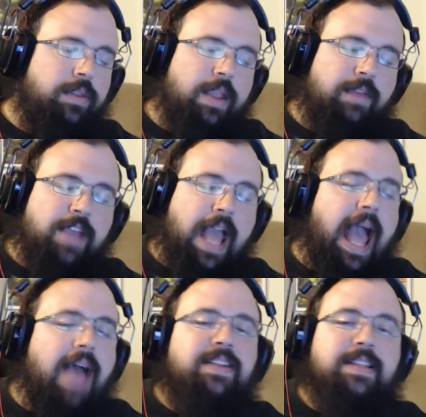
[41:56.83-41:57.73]
If you
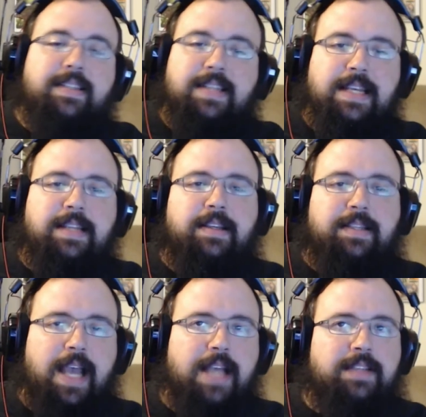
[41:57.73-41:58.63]
haven't seen the
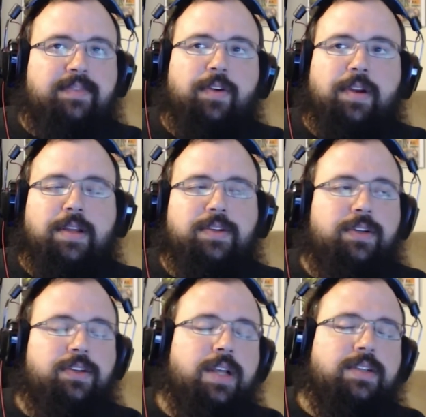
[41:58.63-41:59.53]
test
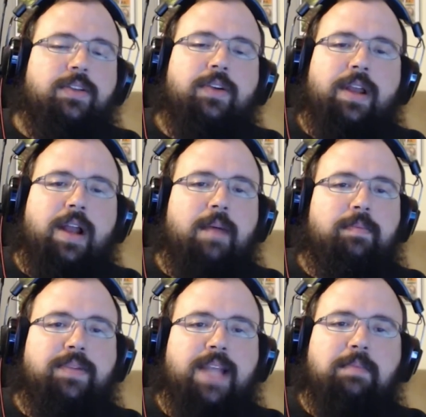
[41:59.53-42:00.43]
footage, just look it
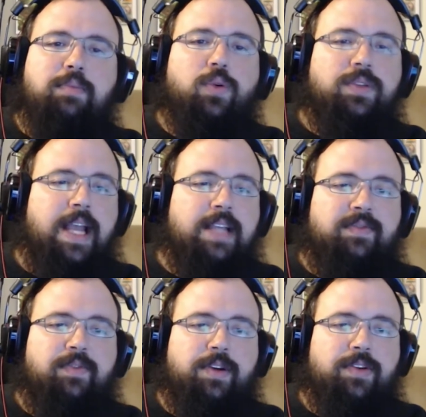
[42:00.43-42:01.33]
up. Deadpool
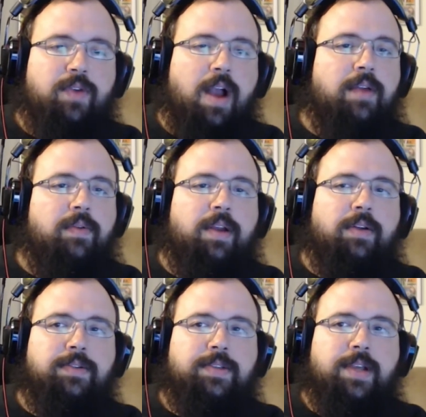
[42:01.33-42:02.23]
test footage, Ryan Reynolds.